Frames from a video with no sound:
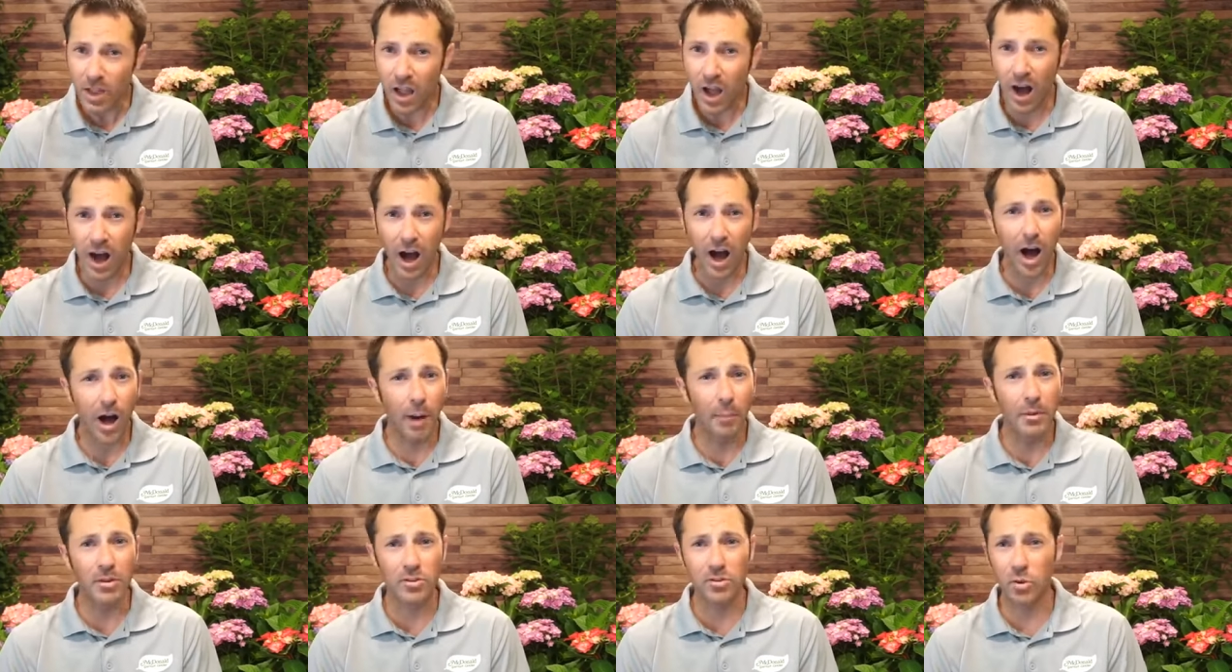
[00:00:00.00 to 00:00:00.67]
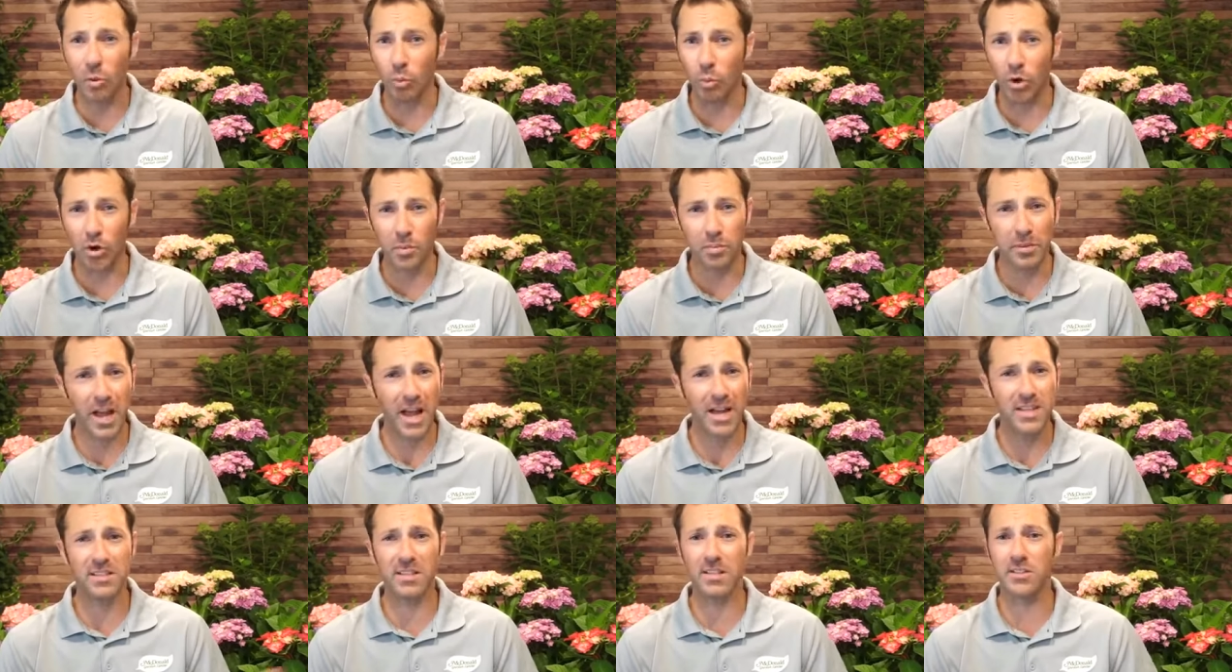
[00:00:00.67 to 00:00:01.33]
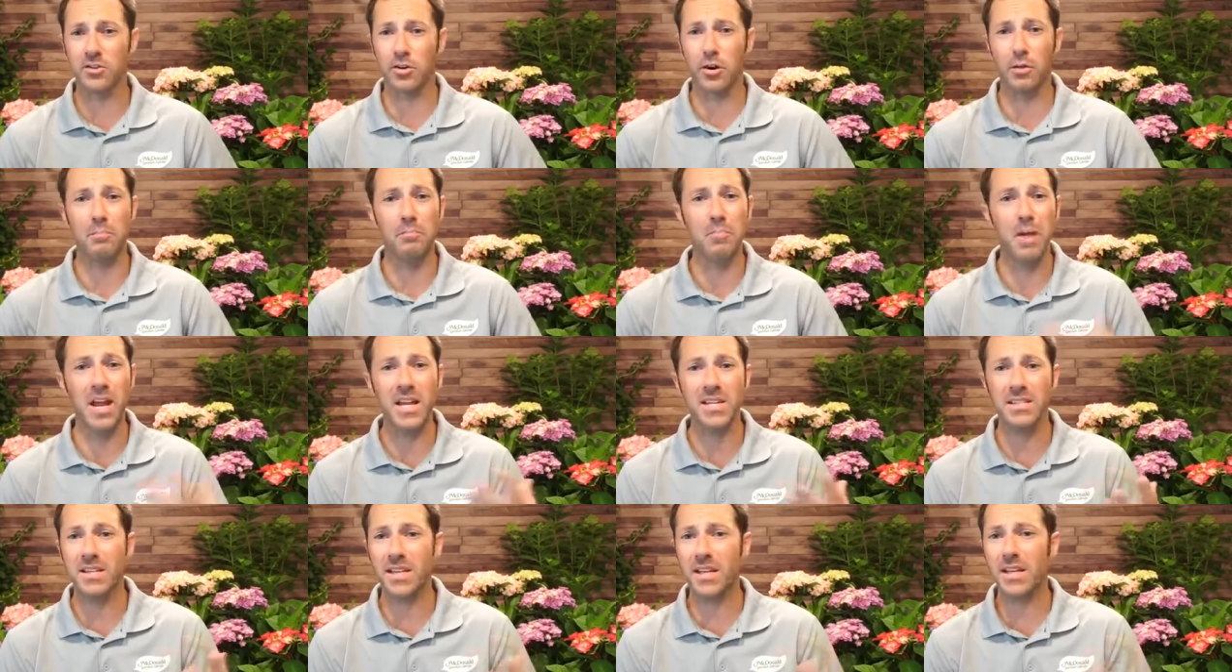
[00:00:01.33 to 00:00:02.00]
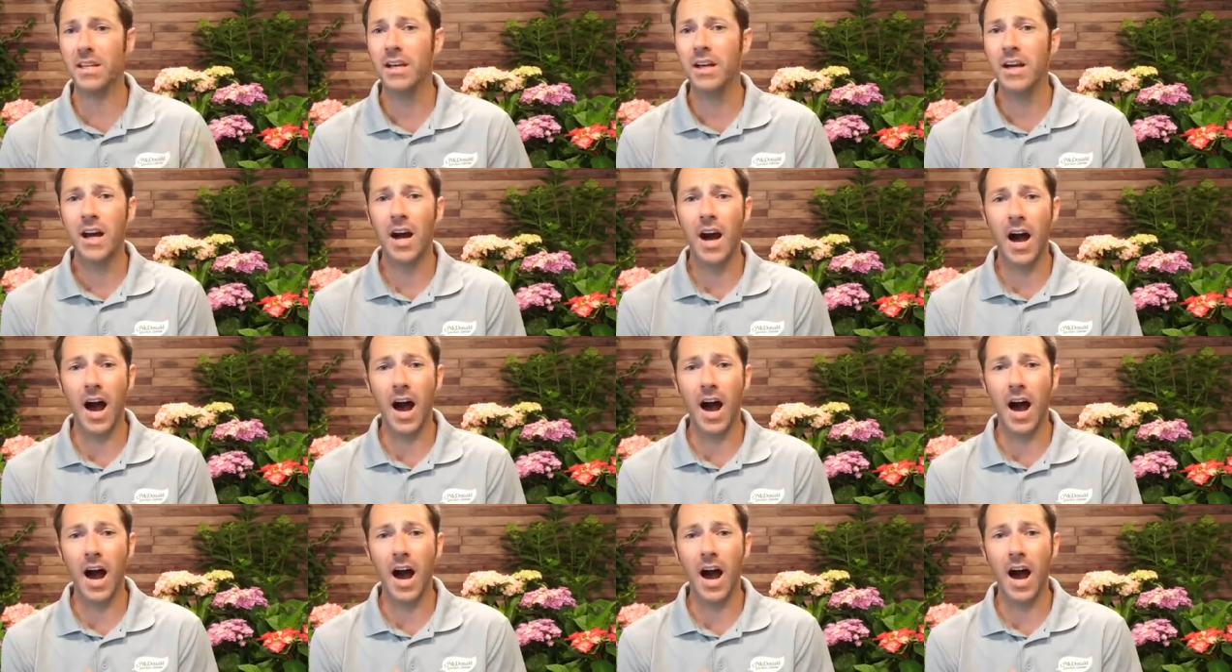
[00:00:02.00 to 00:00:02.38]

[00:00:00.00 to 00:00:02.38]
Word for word: Um, so worm castings are amazing.